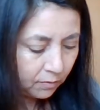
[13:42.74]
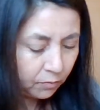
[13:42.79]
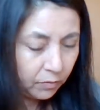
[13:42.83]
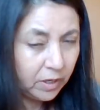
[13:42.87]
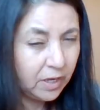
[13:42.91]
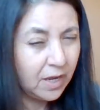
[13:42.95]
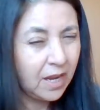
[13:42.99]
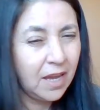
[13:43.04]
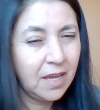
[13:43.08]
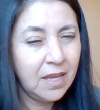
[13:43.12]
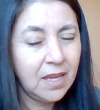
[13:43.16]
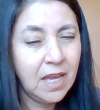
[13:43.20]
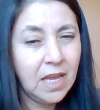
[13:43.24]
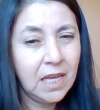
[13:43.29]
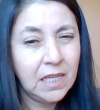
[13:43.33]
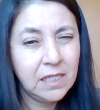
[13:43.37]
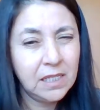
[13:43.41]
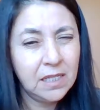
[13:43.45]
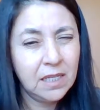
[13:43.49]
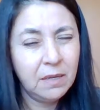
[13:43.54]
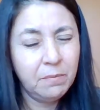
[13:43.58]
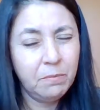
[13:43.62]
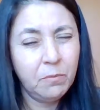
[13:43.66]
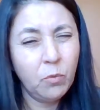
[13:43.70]
when I
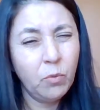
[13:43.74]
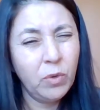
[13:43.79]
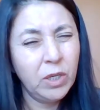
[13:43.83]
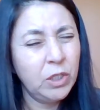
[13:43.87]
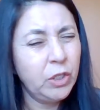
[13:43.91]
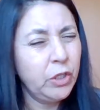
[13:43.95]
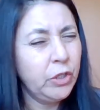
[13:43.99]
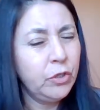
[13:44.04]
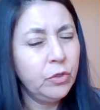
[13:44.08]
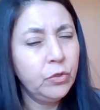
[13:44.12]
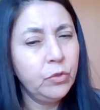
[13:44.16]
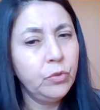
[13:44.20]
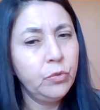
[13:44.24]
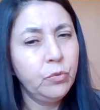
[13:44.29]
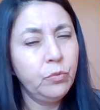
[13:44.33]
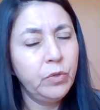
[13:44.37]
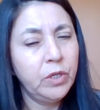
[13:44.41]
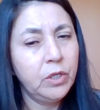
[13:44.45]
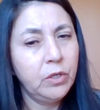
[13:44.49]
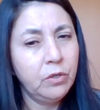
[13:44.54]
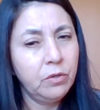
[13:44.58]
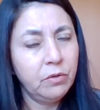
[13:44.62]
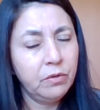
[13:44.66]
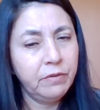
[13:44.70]
asked them, what do you do
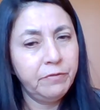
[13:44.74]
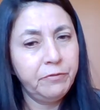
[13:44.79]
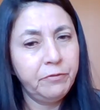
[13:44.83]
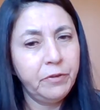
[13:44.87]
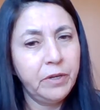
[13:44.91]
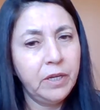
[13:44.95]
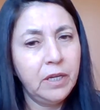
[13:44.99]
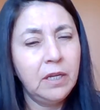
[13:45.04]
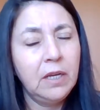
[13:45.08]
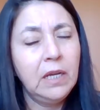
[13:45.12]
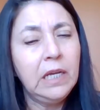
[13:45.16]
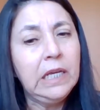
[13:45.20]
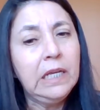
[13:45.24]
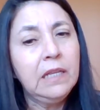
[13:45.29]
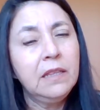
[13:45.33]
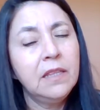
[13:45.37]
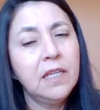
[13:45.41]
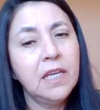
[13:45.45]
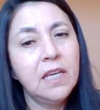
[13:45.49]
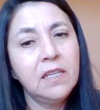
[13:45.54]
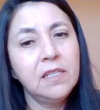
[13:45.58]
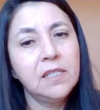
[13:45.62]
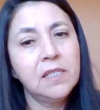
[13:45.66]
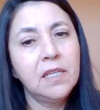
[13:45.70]
when you're afraid?
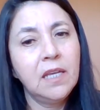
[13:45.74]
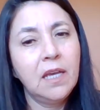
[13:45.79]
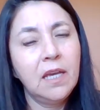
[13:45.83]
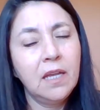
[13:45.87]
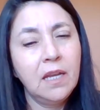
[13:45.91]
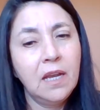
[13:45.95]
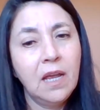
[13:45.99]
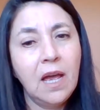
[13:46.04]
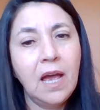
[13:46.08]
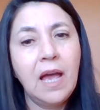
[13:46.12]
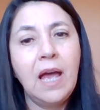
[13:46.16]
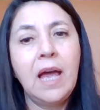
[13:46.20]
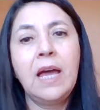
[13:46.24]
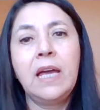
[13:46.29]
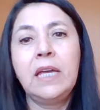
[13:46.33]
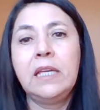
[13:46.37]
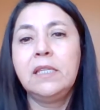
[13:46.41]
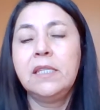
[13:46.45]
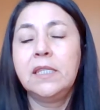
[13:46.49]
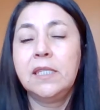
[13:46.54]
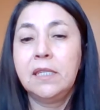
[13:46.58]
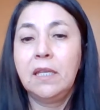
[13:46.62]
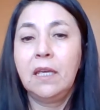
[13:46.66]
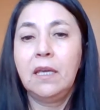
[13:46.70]
They say, I
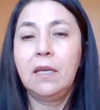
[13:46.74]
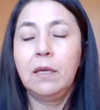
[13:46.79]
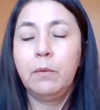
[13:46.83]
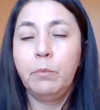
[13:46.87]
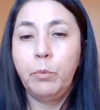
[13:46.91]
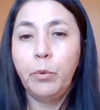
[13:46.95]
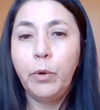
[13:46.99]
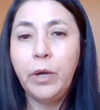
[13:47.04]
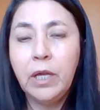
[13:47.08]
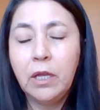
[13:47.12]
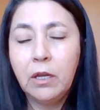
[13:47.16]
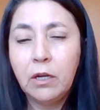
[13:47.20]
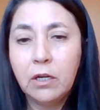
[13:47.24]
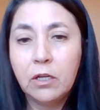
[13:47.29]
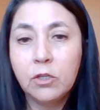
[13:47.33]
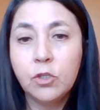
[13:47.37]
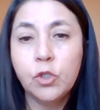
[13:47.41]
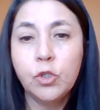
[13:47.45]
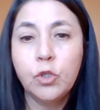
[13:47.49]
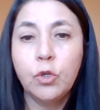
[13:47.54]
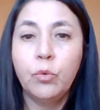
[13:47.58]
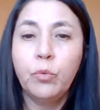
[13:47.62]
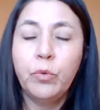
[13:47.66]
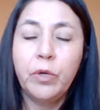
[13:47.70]
say a prayer.
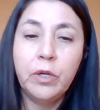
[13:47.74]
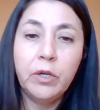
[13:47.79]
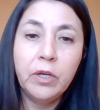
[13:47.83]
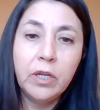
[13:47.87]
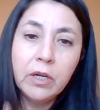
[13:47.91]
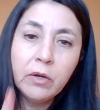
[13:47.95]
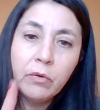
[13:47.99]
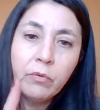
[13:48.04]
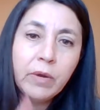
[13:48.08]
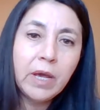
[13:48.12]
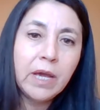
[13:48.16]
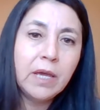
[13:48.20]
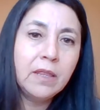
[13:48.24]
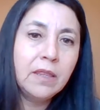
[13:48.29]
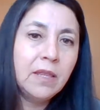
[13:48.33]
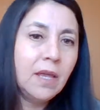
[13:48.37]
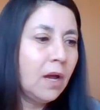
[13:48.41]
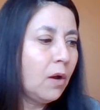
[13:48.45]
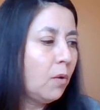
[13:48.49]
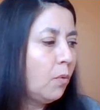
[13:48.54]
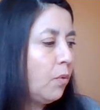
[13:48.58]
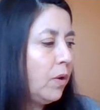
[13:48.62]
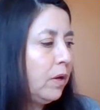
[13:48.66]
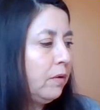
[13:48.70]
So we're going to write
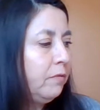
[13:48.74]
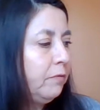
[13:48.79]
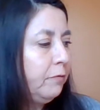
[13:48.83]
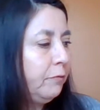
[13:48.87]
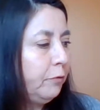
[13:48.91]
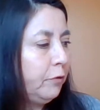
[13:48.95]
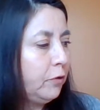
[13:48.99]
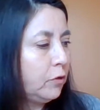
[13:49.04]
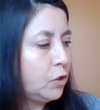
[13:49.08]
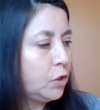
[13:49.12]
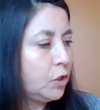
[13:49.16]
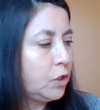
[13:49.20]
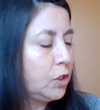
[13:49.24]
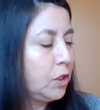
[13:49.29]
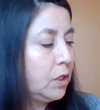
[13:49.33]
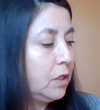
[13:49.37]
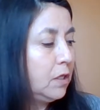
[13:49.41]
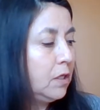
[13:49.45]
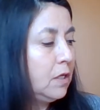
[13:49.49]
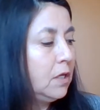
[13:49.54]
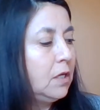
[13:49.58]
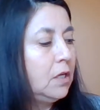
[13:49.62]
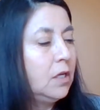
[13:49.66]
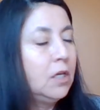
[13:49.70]
that one first.
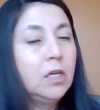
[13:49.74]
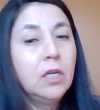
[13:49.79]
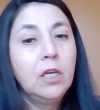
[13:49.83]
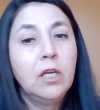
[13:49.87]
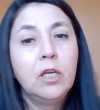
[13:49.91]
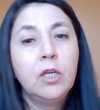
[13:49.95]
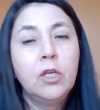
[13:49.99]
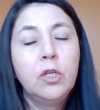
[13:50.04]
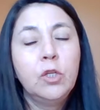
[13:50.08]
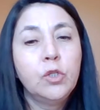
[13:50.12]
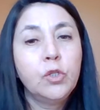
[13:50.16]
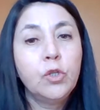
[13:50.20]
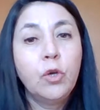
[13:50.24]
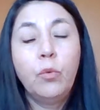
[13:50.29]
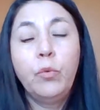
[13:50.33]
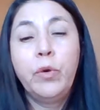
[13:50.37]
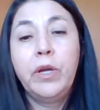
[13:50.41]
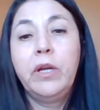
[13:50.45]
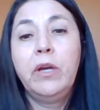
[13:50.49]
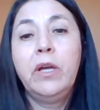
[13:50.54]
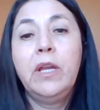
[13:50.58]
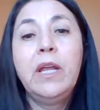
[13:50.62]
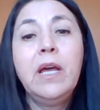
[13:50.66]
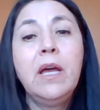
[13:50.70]
So
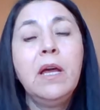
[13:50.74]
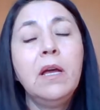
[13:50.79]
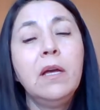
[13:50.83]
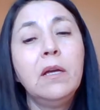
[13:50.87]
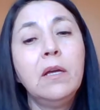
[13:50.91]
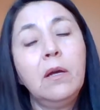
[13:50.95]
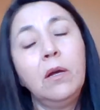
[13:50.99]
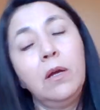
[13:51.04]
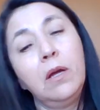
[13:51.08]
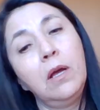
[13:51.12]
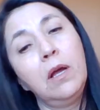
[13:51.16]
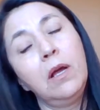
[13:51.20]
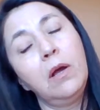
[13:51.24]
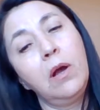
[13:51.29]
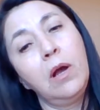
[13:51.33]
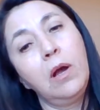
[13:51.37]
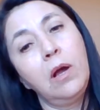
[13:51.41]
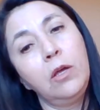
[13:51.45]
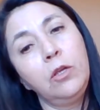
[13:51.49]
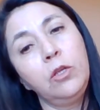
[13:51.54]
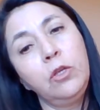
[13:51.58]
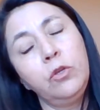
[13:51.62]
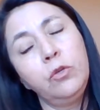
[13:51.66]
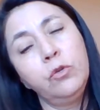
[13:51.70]
we're going to
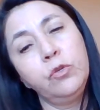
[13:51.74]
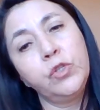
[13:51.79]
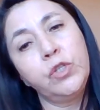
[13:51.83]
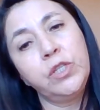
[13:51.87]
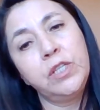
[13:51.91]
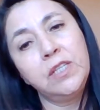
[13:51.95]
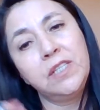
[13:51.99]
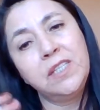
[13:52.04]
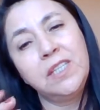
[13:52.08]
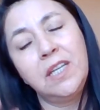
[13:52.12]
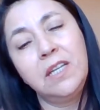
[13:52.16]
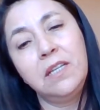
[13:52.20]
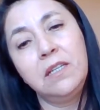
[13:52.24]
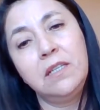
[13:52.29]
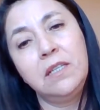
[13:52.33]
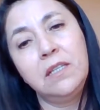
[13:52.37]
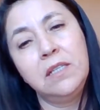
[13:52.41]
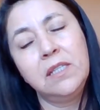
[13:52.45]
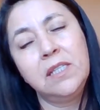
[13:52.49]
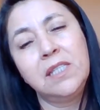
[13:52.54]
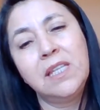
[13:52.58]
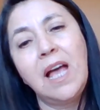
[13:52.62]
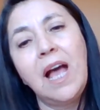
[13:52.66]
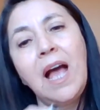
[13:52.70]
use the
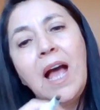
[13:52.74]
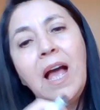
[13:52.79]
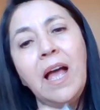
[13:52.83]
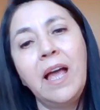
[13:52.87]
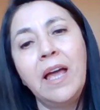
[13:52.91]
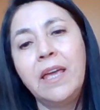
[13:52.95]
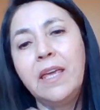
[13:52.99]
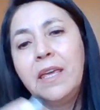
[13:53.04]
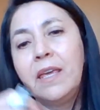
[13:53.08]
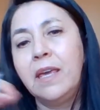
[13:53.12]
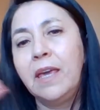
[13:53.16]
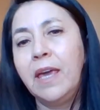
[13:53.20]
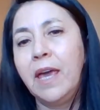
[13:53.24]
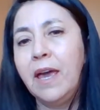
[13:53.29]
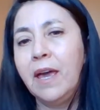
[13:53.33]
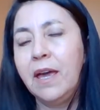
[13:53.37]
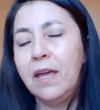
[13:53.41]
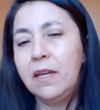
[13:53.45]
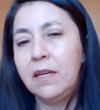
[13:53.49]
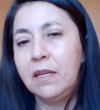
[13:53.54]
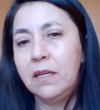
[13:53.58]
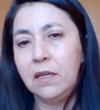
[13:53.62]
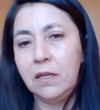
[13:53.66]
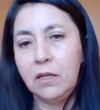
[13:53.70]
sentence, I
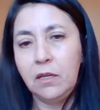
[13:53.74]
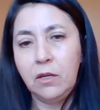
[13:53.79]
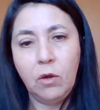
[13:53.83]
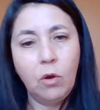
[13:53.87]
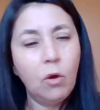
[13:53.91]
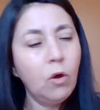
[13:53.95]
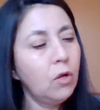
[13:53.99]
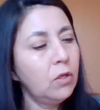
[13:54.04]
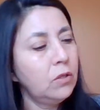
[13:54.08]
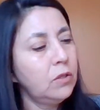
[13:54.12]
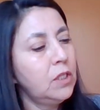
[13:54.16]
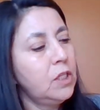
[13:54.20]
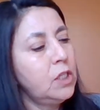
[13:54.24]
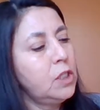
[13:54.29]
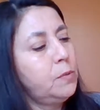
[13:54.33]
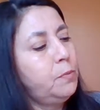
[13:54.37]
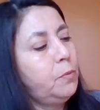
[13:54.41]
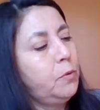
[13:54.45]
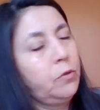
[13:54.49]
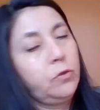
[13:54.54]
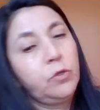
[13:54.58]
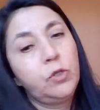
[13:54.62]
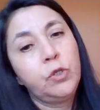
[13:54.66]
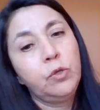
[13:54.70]
can, in all these
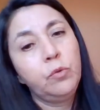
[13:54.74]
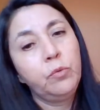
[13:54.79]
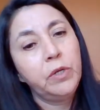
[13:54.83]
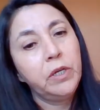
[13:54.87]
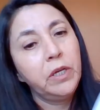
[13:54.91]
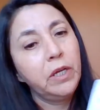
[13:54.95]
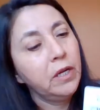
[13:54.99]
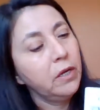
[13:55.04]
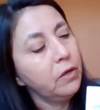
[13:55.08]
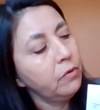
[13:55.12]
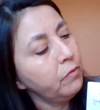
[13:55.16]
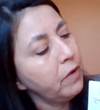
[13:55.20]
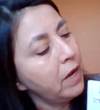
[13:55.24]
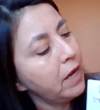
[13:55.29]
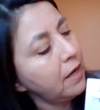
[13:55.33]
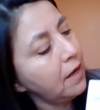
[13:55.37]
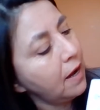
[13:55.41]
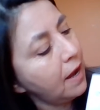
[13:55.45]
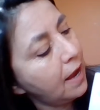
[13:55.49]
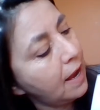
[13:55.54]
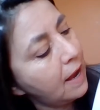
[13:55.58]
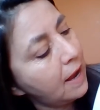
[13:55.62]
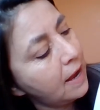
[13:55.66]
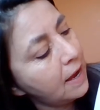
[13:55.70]
books. So we're going to
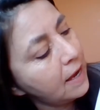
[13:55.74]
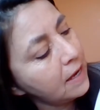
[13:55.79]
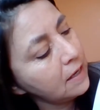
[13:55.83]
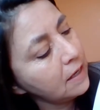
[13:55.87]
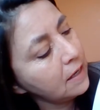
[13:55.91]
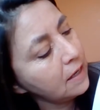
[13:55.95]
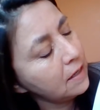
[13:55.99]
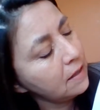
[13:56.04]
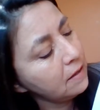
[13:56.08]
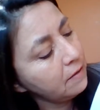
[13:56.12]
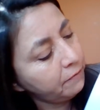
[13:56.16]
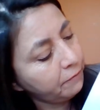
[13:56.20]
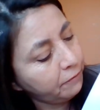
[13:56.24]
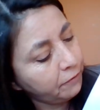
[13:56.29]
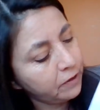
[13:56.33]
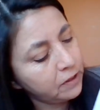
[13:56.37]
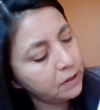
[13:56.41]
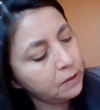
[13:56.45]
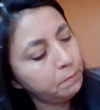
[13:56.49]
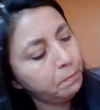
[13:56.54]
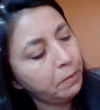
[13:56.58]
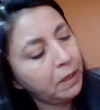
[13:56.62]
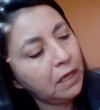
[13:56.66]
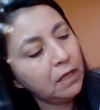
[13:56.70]
write I in the
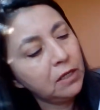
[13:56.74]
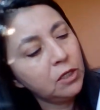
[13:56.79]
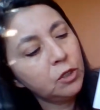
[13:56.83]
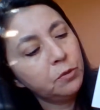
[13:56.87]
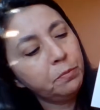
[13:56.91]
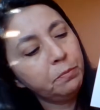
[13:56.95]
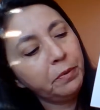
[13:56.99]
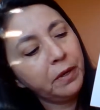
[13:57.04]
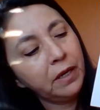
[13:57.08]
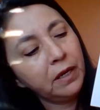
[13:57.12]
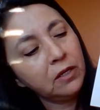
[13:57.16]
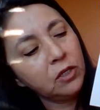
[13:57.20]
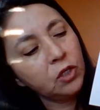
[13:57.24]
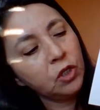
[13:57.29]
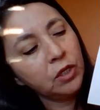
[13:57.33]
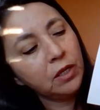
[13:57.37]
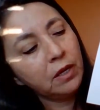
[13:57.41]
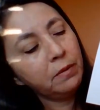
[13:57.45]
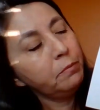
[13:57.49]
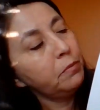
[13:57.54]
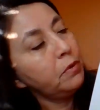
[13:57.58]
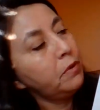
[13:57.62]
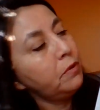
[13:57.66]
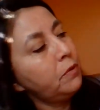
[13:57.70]
first page, page
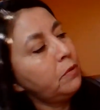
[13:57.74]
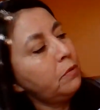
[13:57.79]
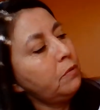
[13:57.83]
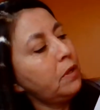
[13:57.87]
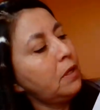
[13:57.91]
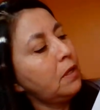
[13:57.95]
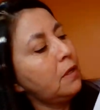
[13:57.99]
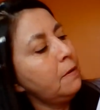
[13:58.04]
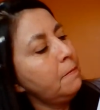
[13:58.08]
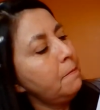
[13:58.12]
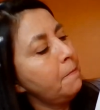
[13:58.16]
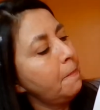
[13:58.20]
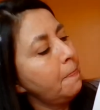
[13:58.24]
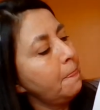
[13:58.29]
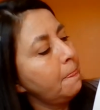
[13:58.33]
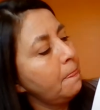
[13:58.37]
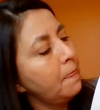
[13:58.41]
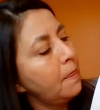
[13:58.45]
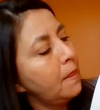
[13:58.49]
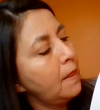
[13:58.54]
number 3.